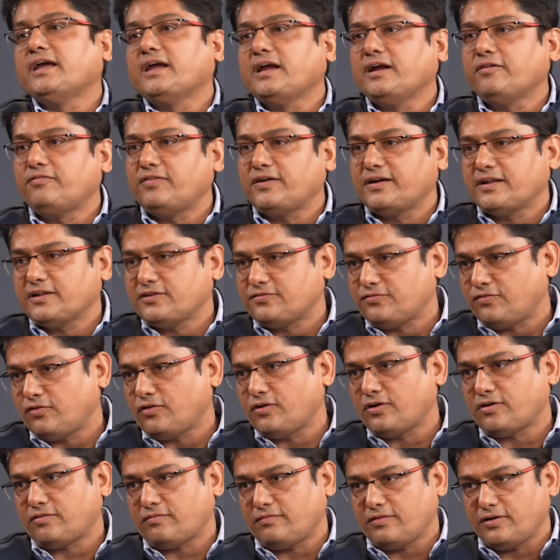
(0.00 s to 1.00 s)
If it is
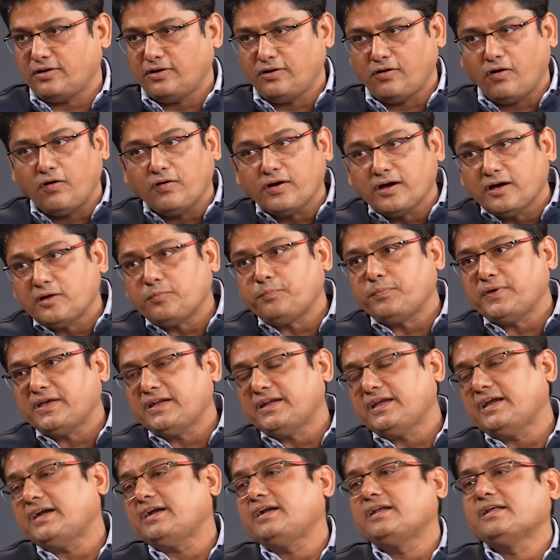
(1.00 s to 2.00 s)
for longer
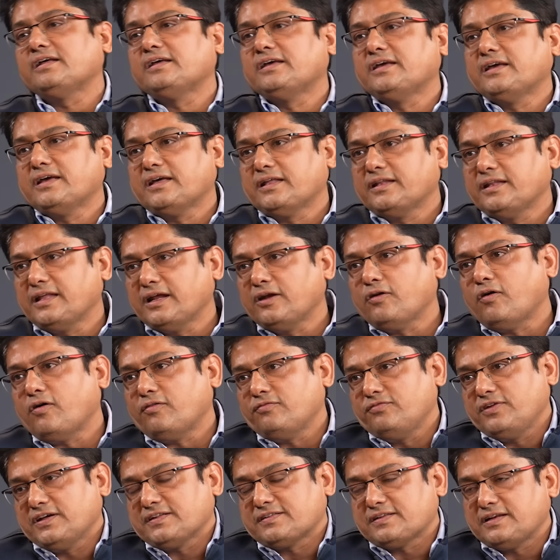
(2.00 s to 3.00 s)
period, then
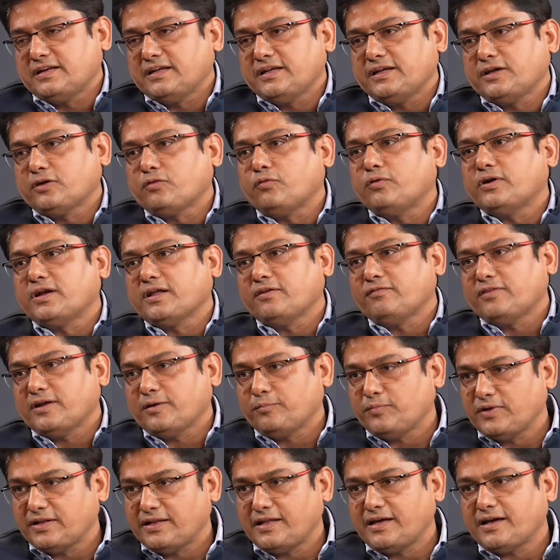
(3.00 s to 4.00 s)
obviously equity will
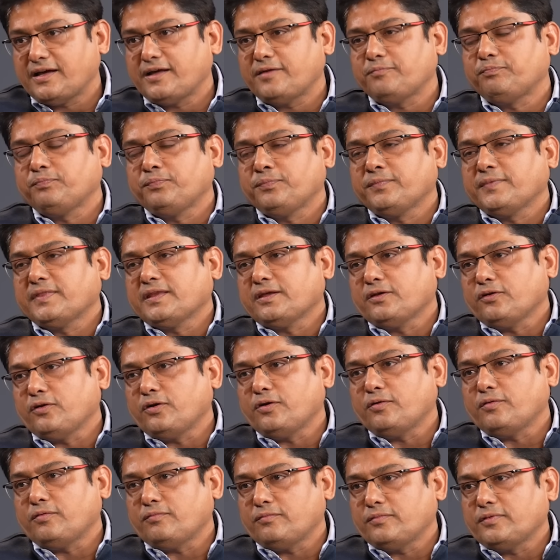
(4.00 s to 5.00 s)
be the
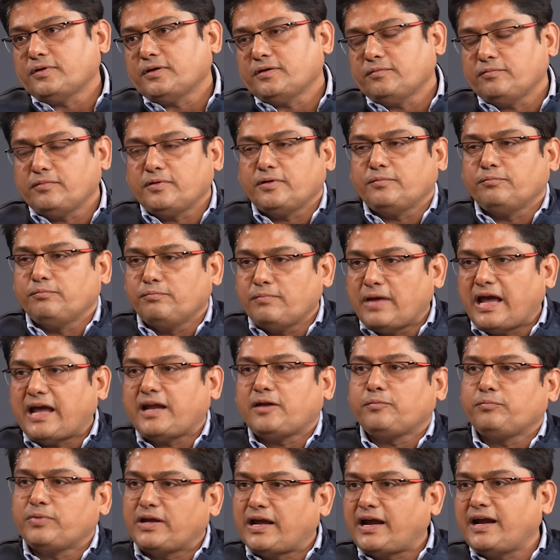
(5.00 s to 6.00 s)

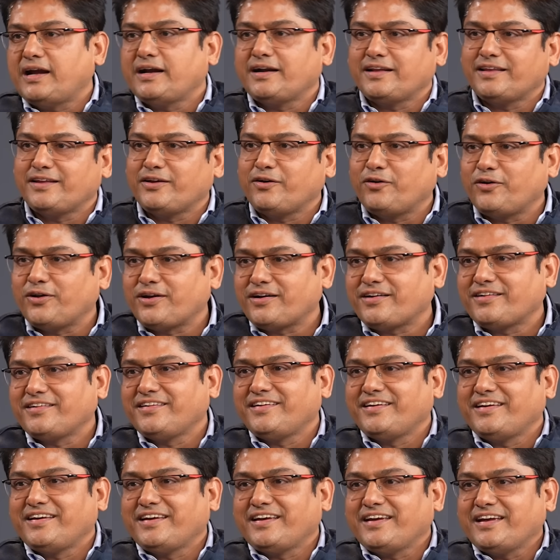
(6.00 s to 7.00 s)
man behind your
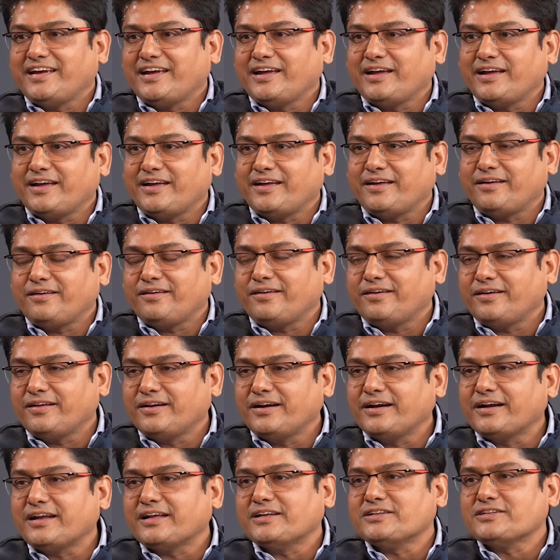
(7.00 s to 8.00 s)

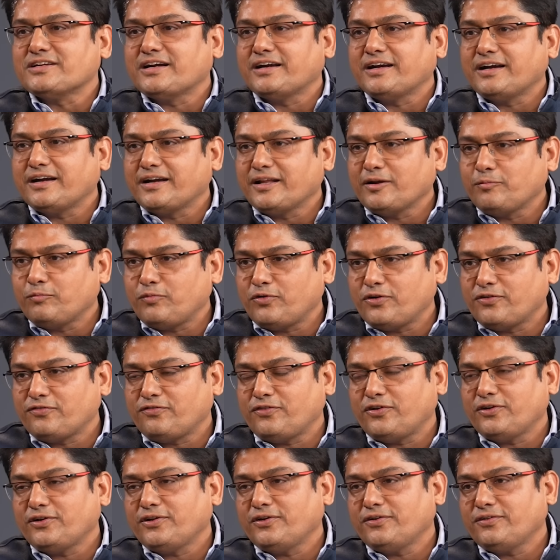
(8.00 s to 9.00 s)
return generating
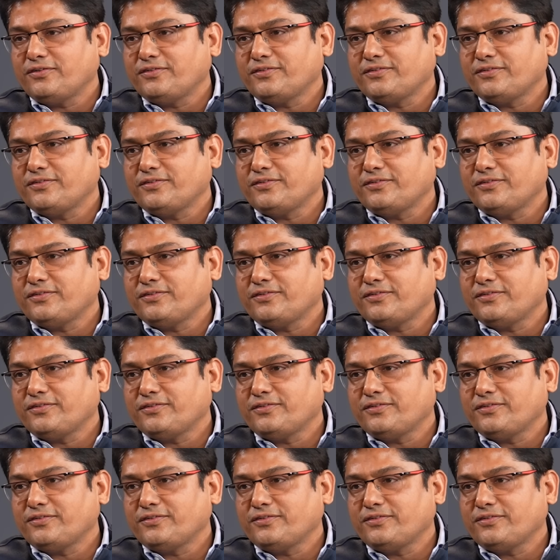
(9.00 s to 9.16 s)
portfolio.